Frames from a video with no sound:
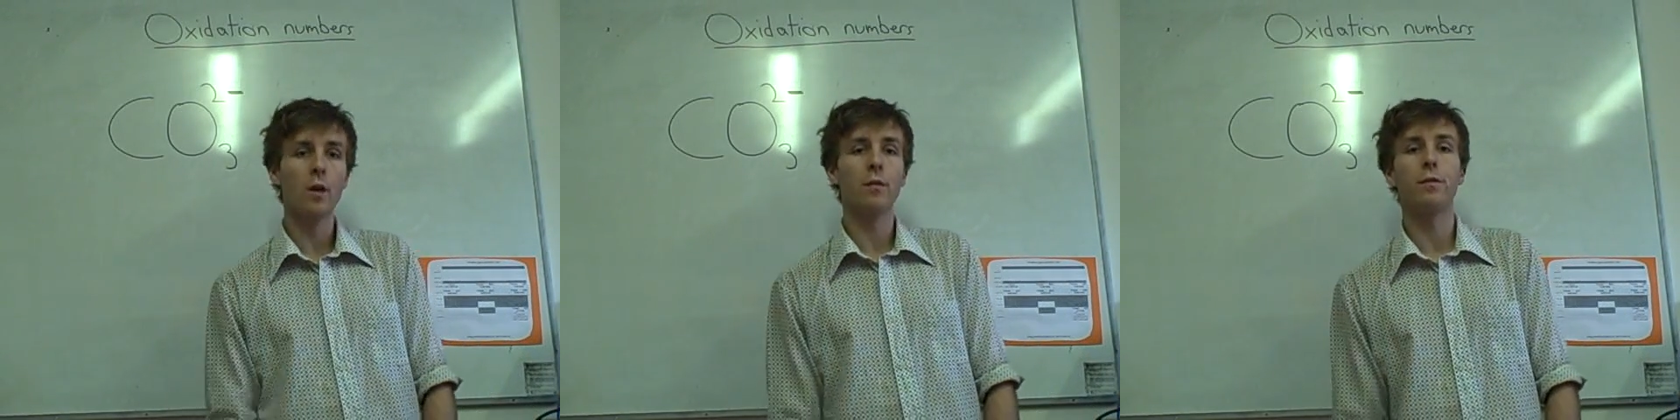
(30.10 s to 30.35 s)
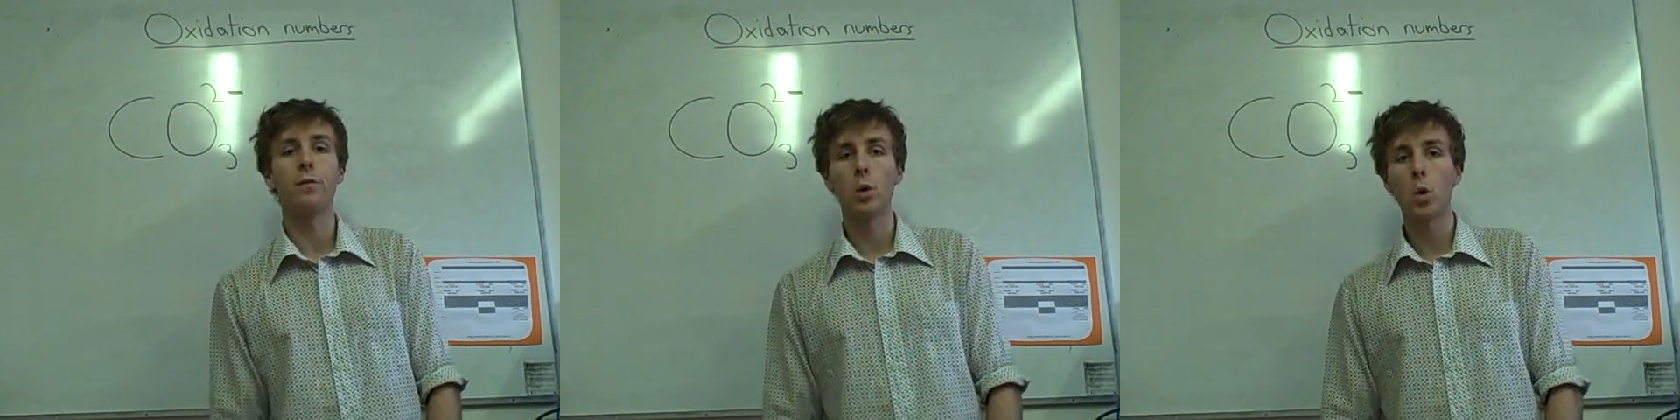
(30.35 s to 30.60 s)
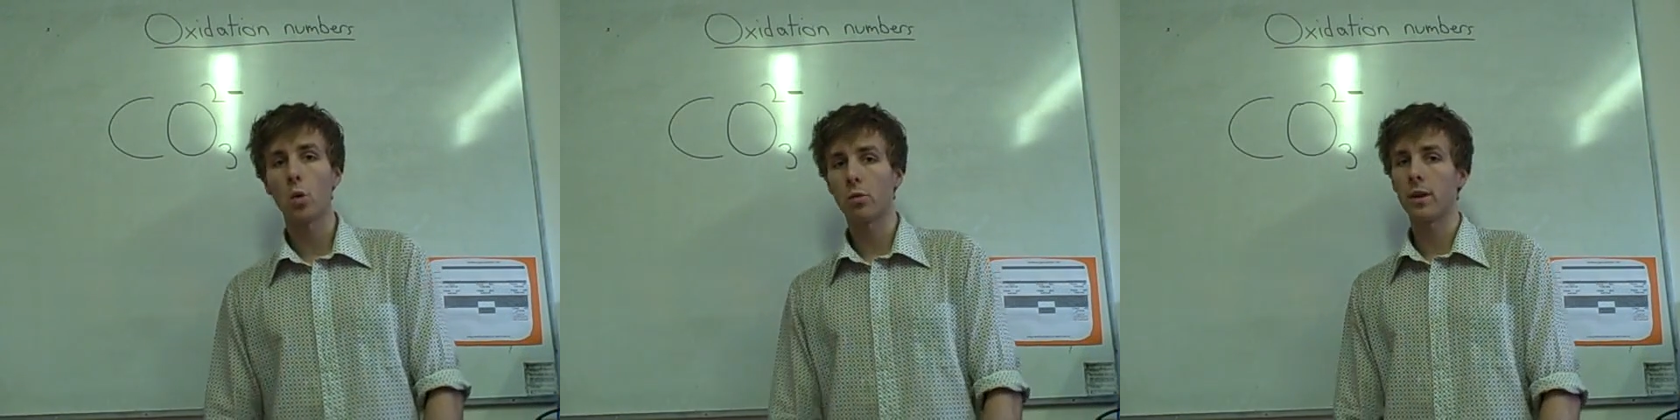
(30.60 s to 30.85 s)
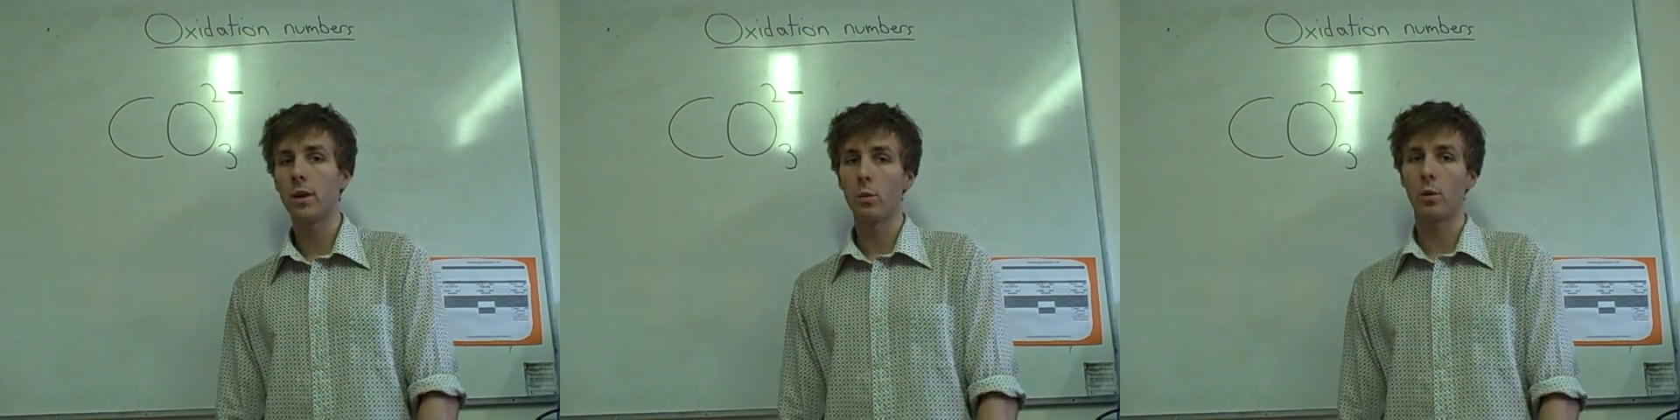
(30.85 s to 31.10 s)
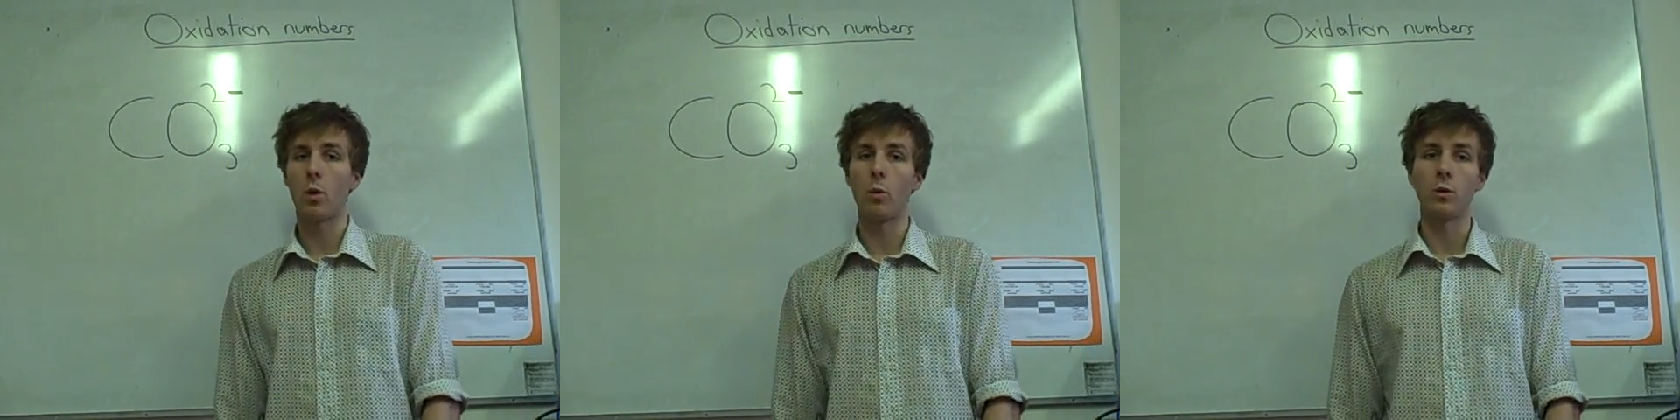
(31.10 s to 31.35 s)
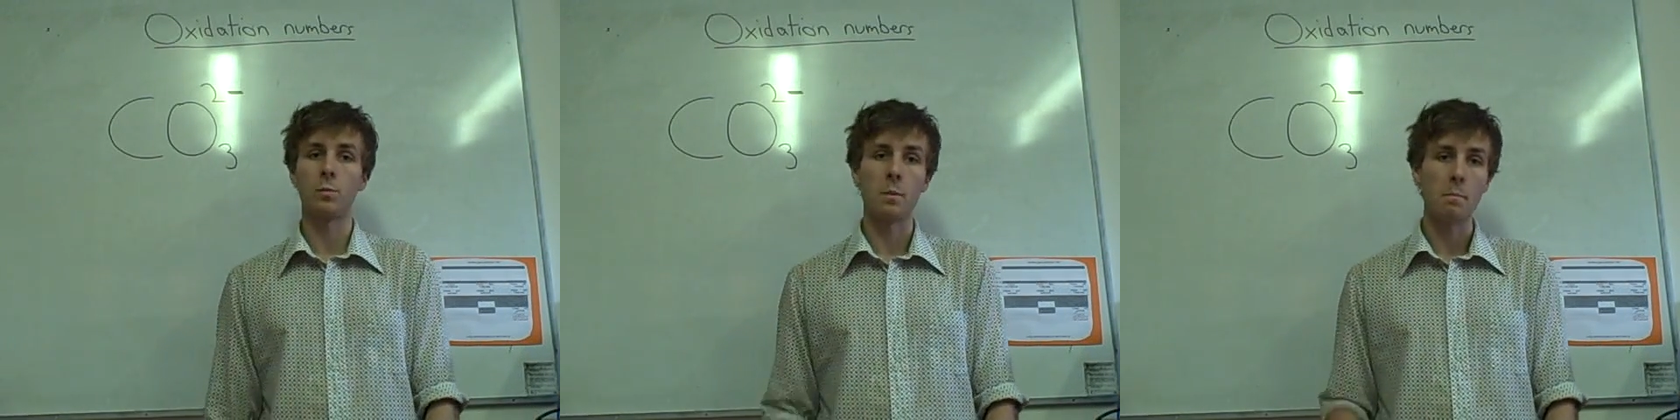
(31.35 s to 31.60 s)
Fluorine will
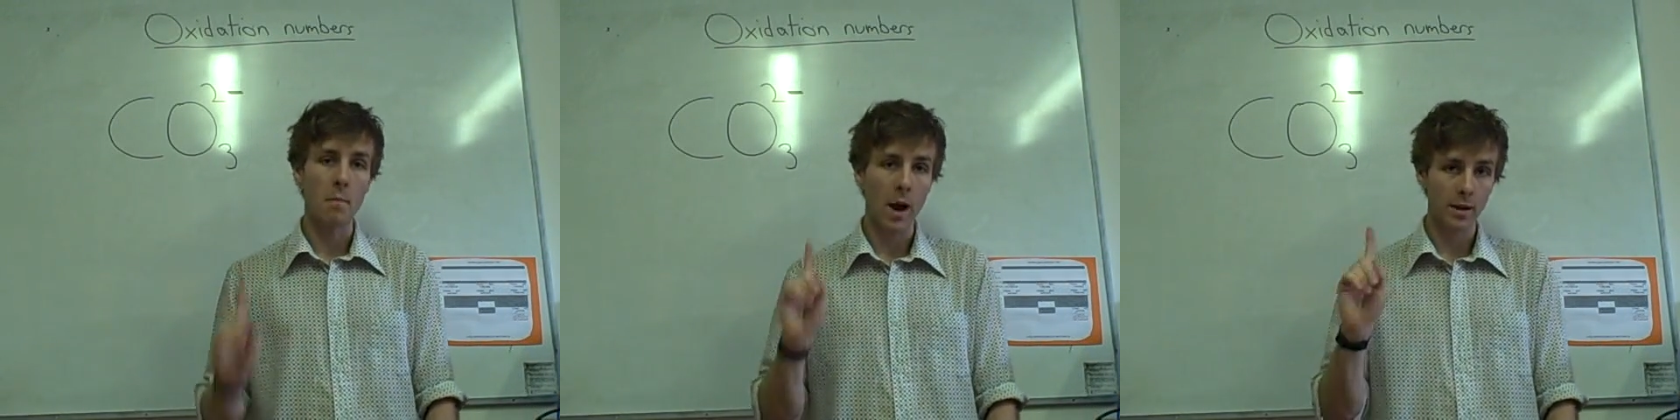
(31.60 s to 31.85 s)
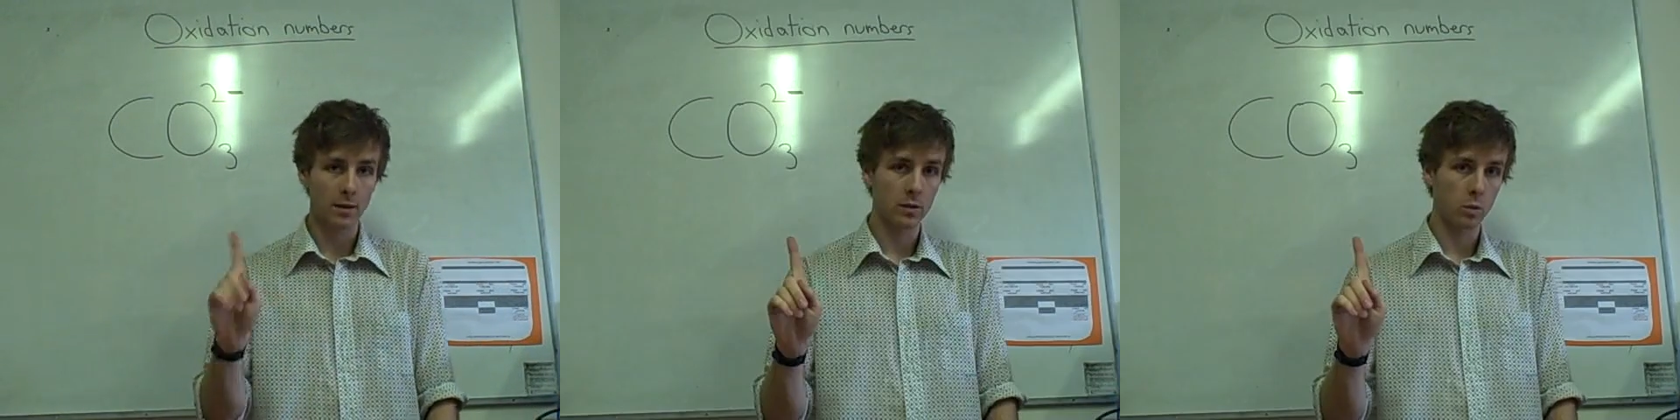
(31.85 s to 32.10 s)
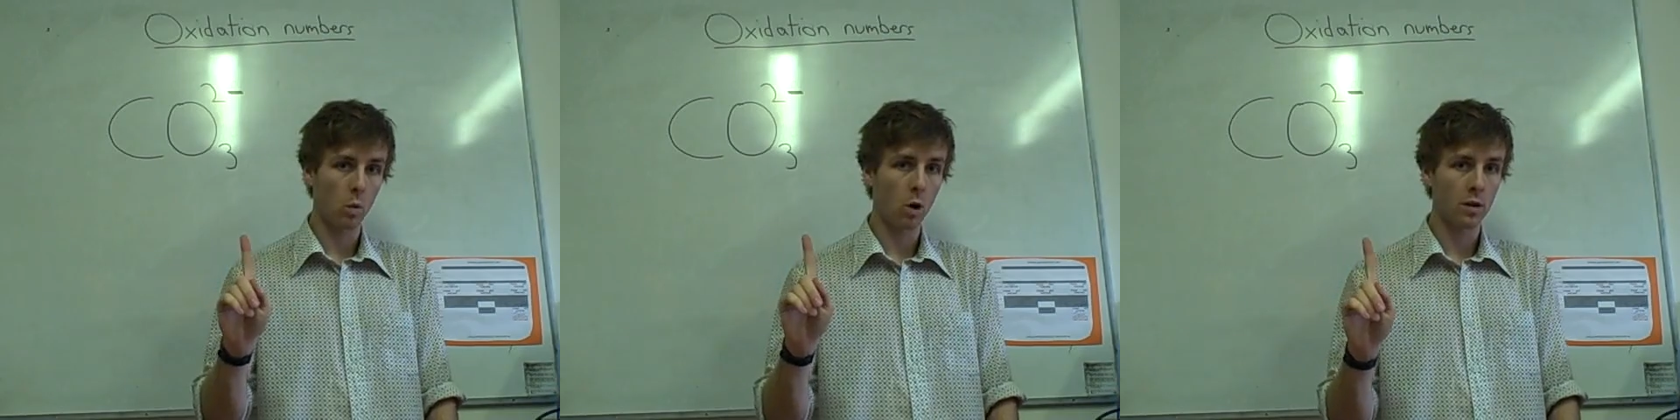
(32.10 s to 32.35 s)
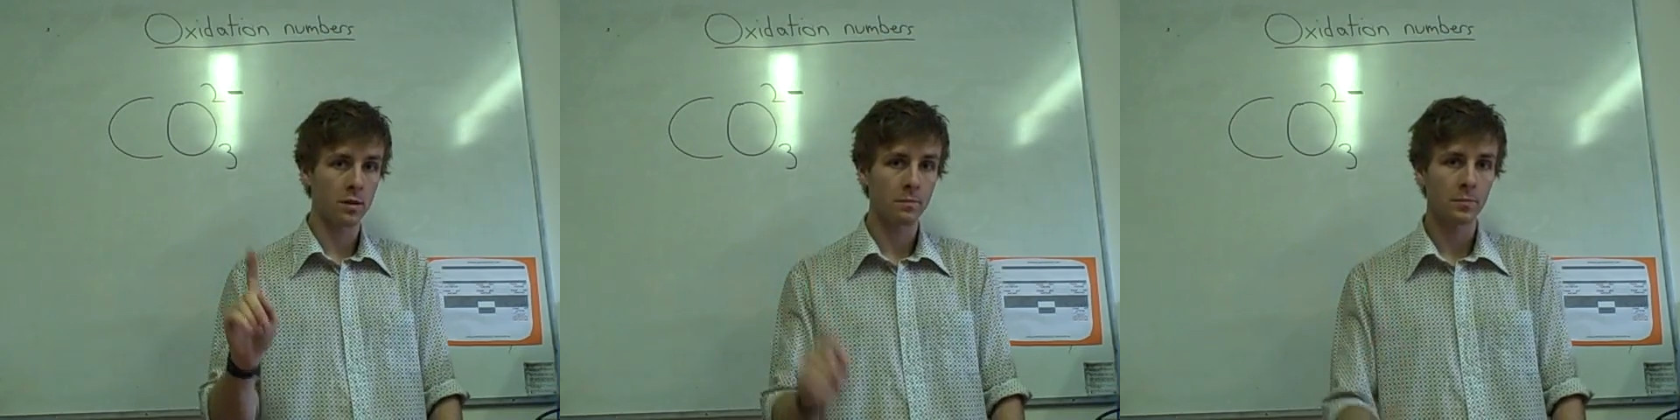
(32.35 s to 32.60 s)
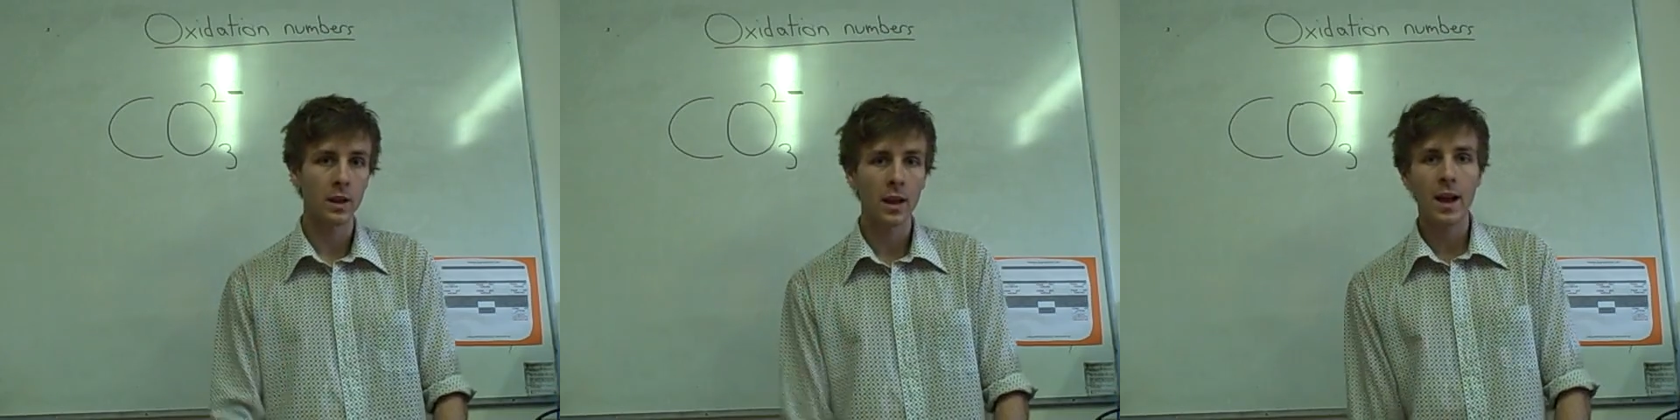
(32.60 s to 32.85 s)
always be -1.